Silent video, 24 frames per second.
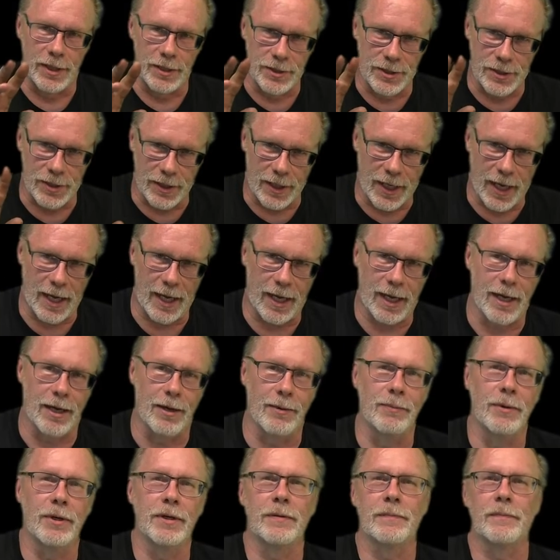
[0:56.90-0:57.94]
as the
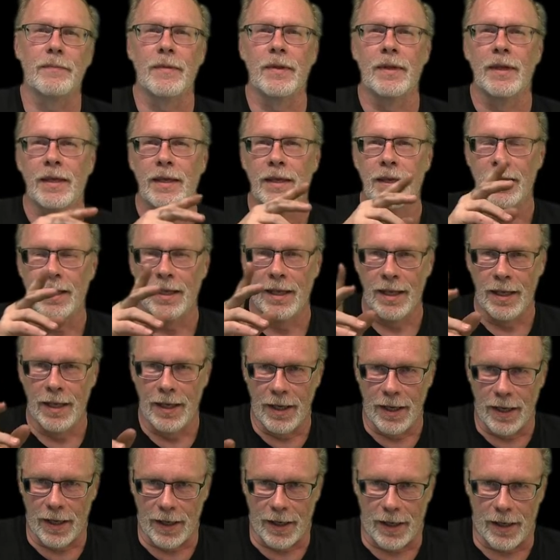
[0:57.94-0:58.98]
cam
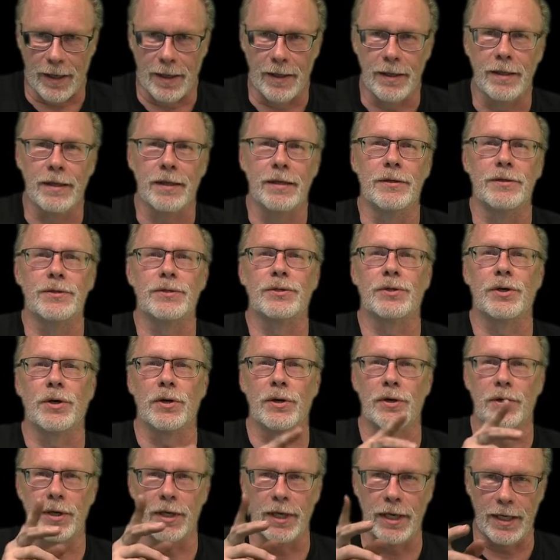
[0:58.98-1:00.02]
is
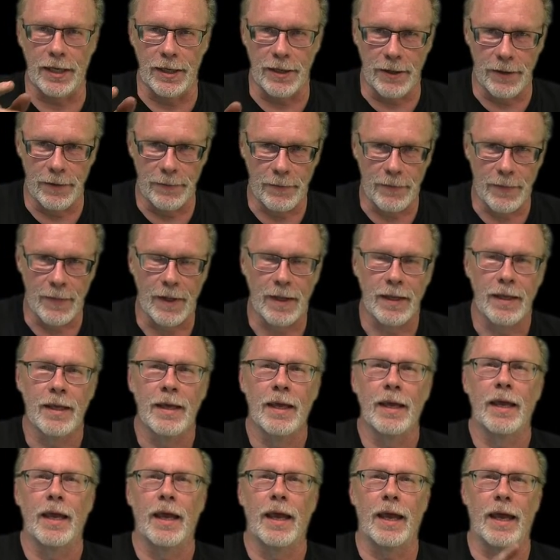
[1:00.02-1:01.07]
turning
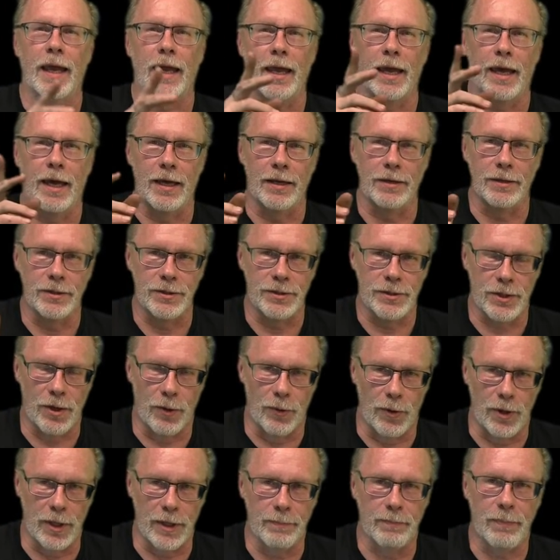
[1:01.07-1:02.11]
and it's
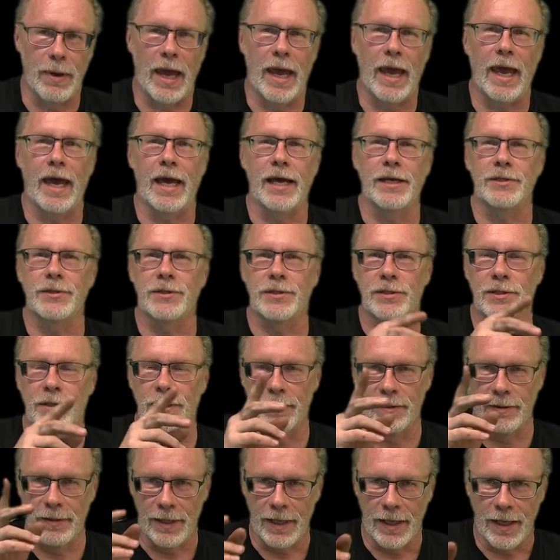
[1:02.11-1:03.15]
going past,